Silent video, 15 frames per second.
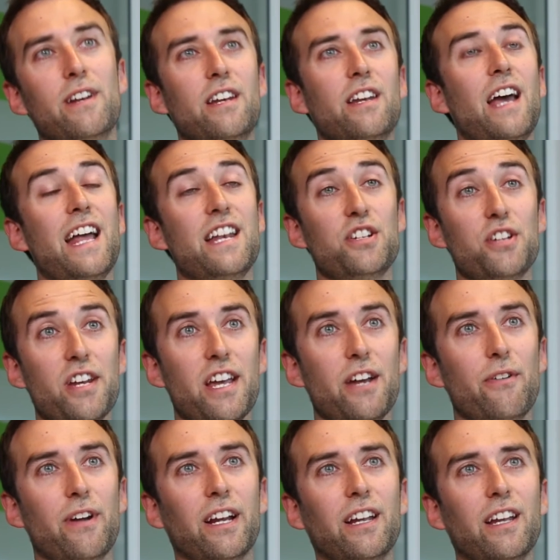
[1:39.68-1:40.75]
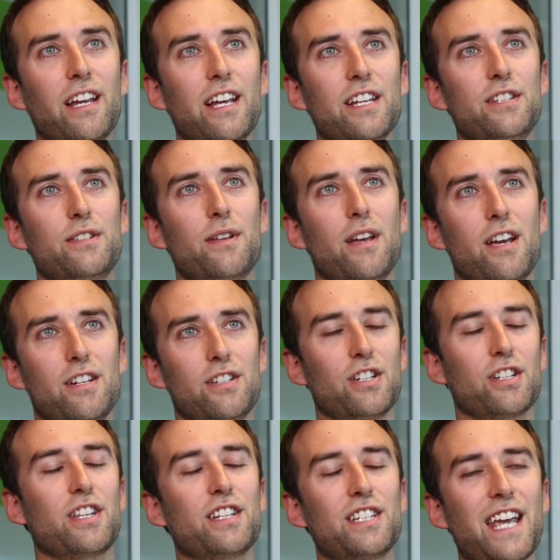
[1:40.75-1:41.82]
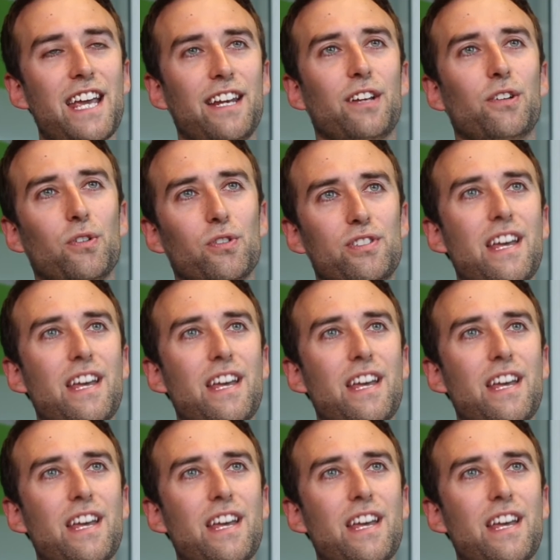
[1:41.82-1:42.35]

in engineering is just the technical